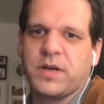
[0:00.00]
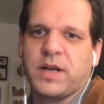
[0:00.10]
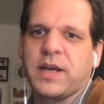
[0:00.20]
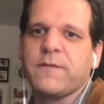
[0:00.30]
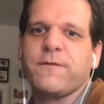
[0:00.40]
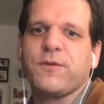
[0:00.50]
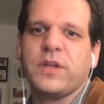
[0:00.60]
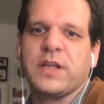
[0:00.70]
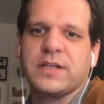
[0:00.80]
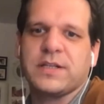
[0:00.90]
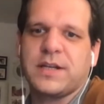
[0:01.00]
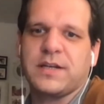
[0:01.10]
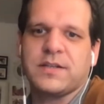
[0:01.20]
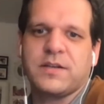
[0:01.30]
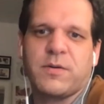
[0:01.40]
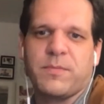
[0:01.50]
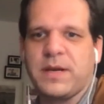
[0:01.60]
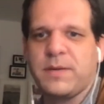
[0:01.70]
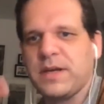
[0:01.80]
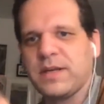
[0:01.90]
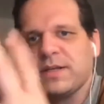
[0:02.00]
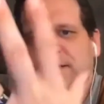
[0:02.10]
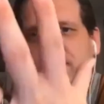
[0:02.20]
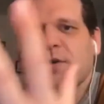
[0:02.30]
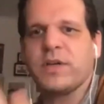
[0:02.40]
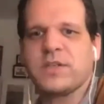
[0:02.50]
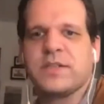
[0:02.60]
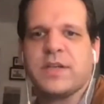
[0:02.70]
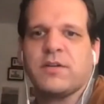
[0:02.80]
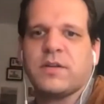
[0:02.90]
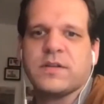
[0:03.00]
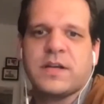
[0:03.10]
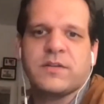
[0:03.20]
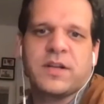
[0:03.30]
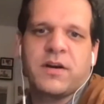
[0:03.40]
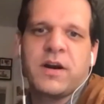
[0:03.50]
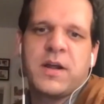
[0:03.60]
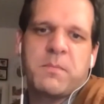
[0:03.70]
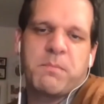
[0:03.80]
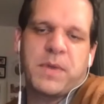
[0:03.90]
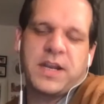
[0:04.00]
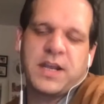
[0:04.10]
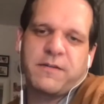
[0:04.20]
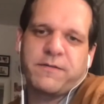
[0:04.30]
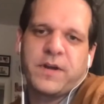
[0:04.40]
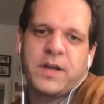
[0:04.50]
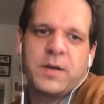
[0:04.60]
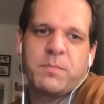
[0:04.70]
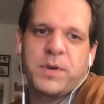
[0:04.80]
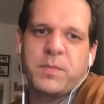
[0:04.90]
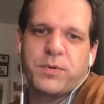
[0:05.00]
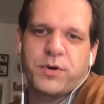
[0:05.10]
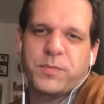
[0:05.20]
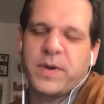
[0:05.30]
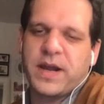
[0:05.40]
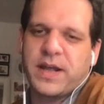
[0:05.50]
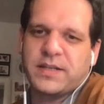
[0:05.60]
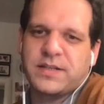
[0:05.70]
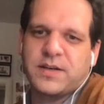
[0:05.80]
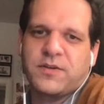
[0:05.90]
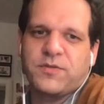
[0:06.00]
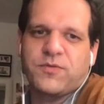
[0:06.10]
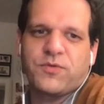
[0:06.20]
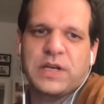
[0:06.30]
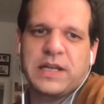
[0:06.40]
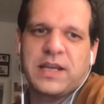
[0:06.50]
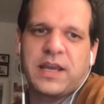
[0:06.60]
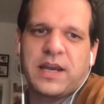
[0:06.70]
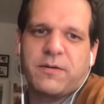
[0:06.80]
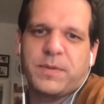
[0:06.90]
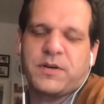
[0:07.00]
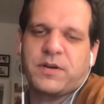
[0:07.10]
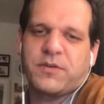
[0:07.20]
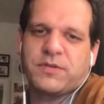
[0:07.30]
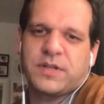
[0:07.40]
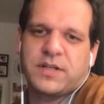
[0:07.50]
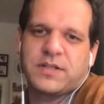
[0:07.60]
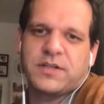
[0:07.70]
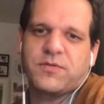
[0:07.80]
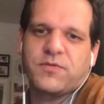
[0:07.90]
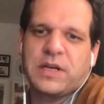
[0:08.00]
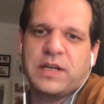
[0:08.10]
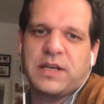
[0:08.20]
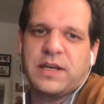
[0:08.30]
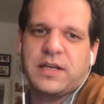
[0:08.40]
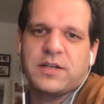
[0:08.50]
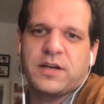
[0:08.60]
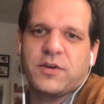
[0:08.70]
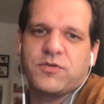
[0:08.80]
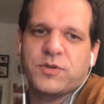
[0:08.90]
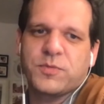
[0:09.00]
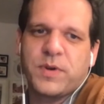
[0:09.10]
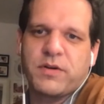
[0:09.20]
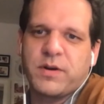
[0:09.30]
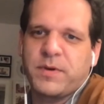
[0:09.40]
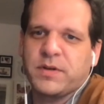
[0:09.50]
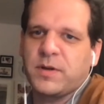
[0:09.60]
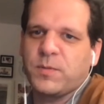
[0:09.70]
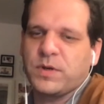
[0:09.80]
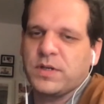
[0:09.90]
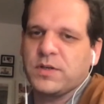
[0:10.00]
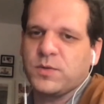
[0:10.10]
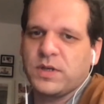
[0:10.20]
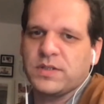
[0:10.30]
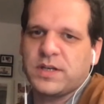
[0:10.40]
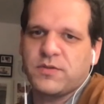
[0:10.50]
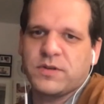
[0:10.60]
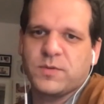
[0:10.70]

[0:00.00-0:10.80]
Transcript: And I can fully understand this. There are many SEO agencies out there. Many have been burned by others that don't really care about their results, don't really engage, are not transparent about what they're doing, etc.